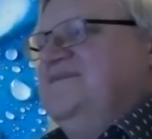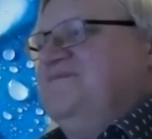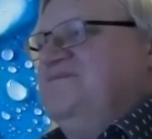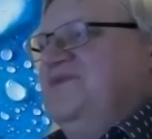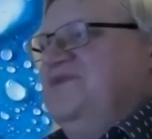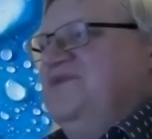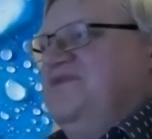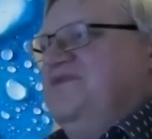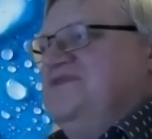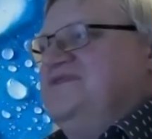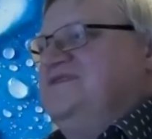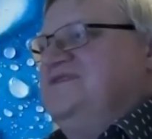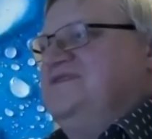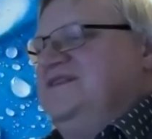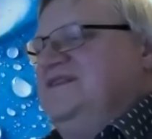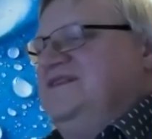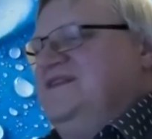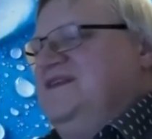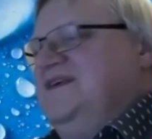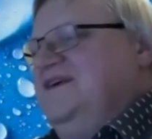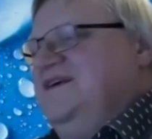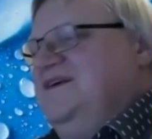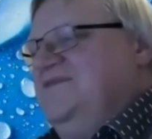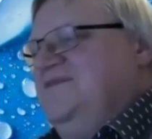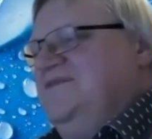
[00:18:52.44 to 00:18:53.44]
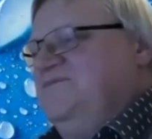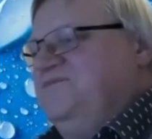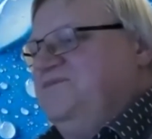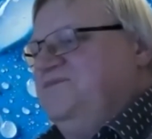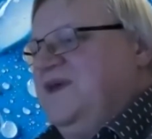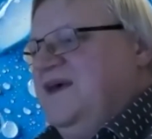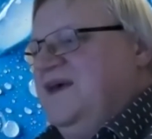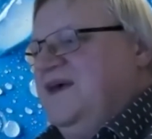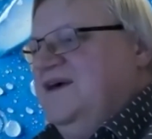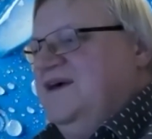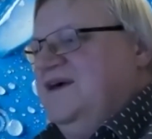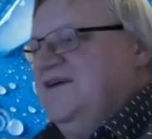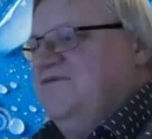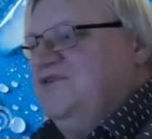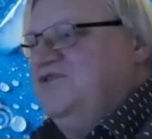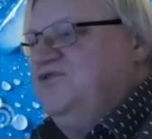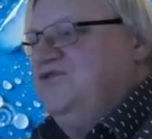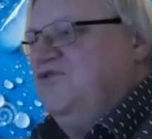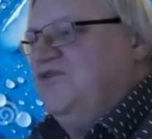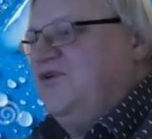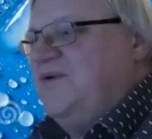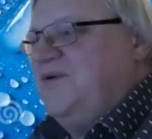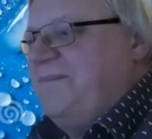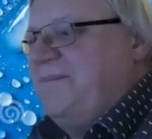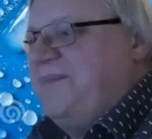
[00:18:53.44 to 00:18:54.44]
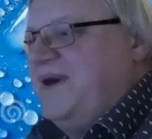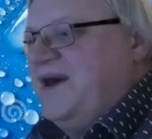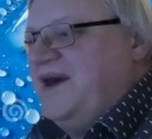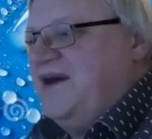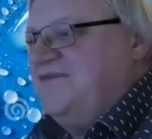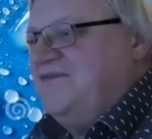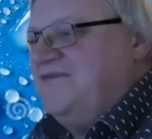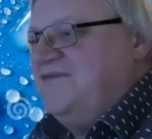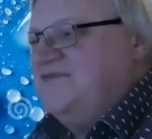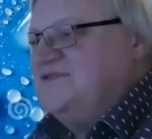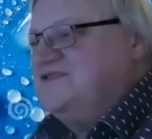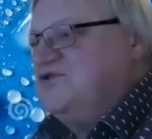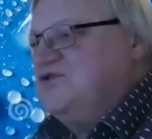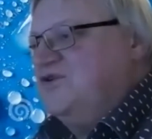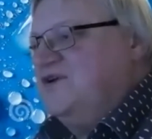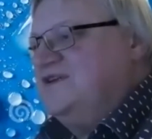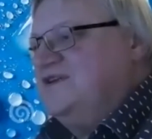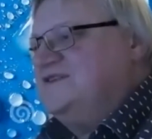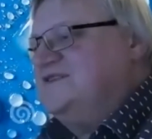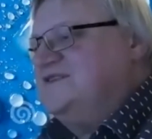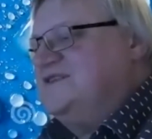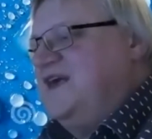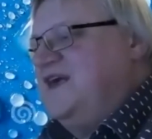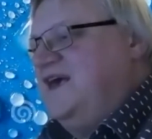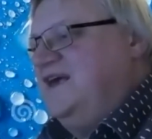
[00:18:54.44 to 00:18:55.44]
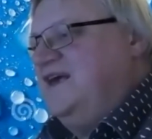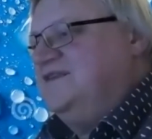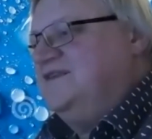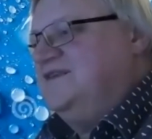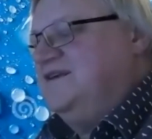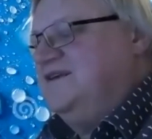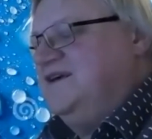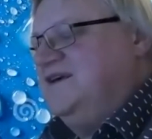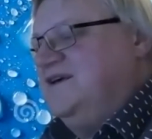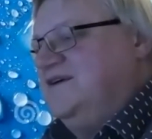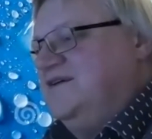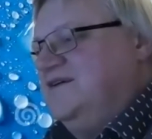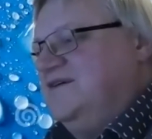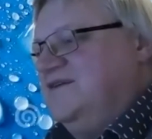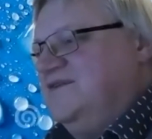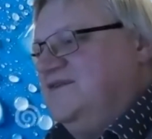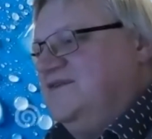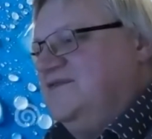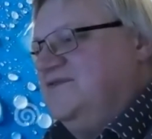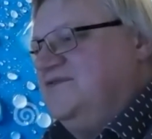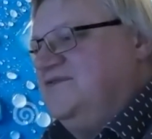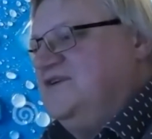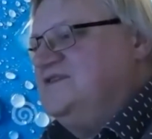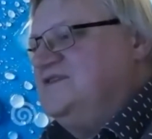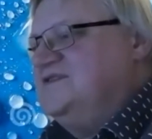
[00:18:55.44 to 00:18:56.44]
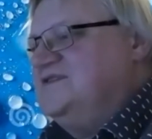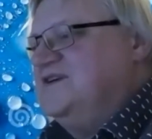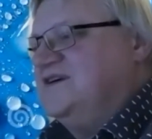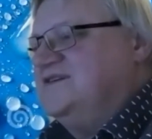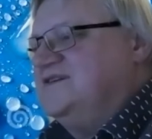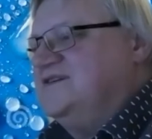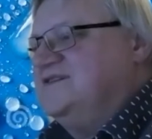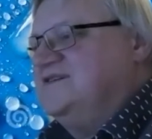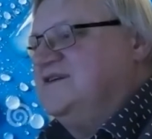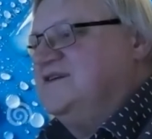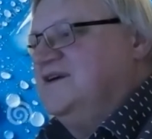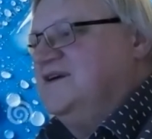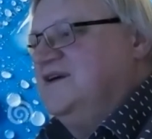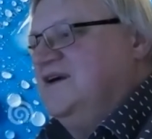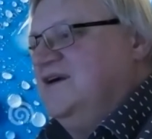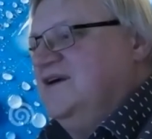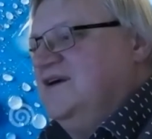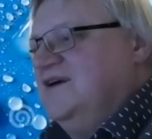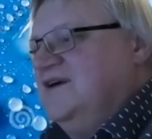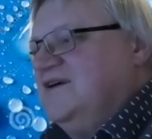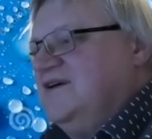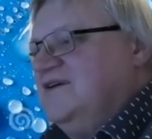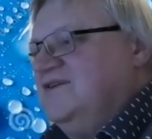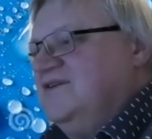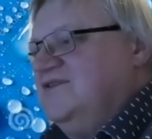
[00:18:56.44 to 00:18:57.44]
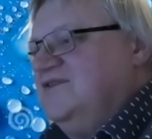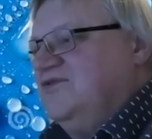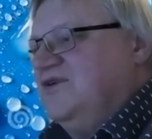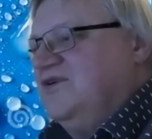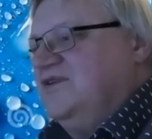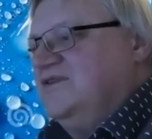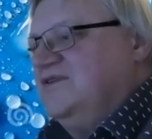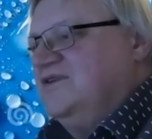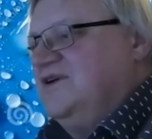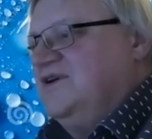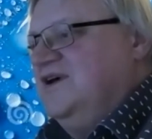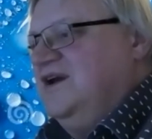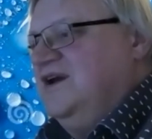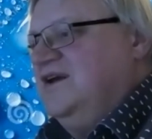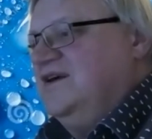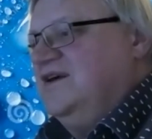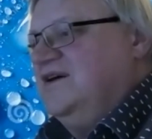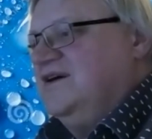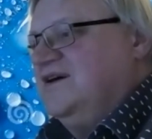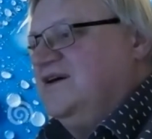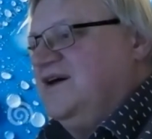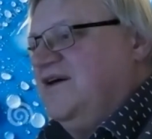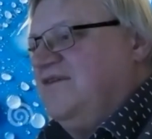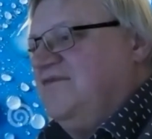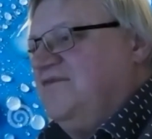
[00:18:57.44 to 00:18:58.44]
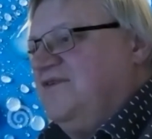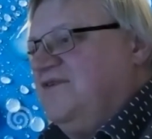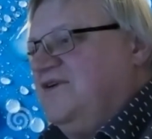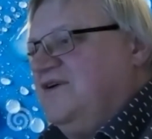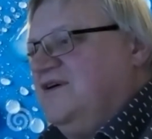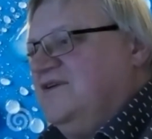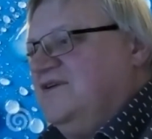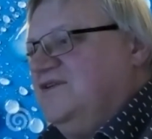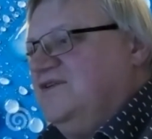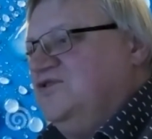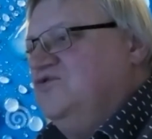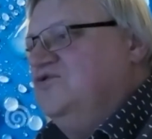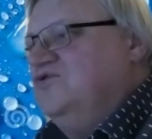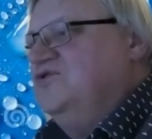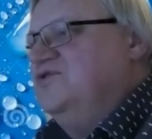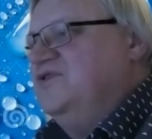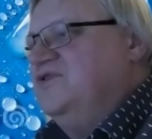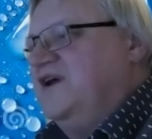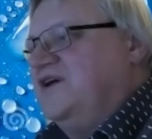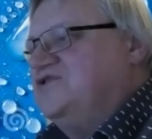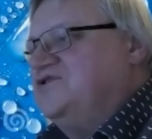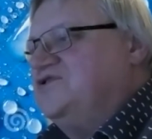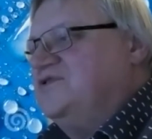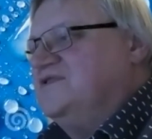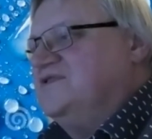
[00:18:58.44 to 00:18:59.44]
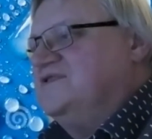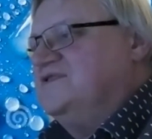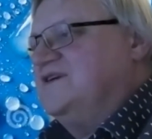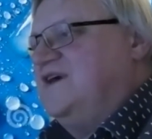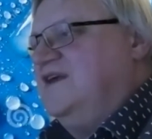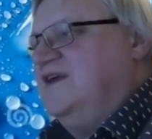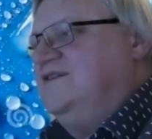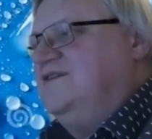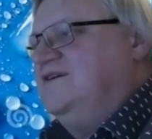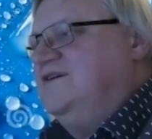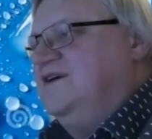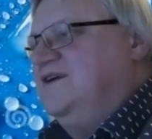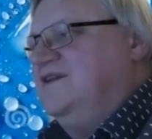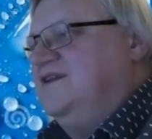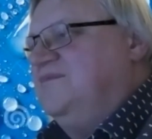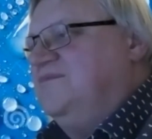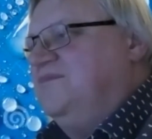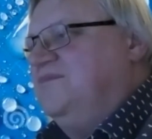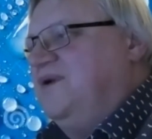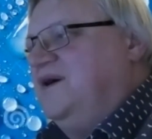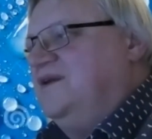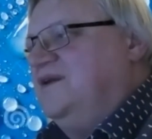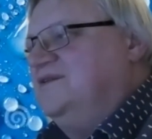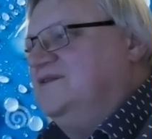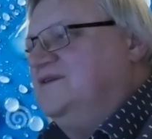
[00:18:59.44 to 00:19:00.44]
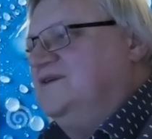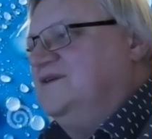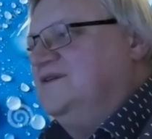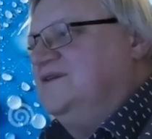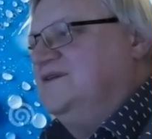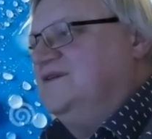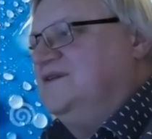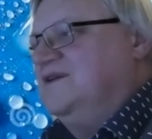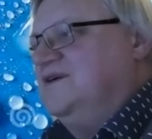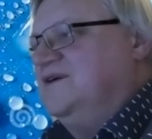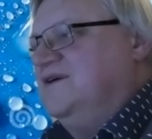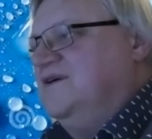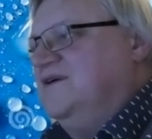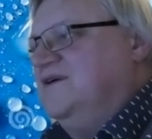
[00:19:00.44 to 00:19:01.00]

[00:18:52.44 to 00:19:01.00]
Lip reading: because when you compare with solid state physics, you can really have a unidirectional scattering, but in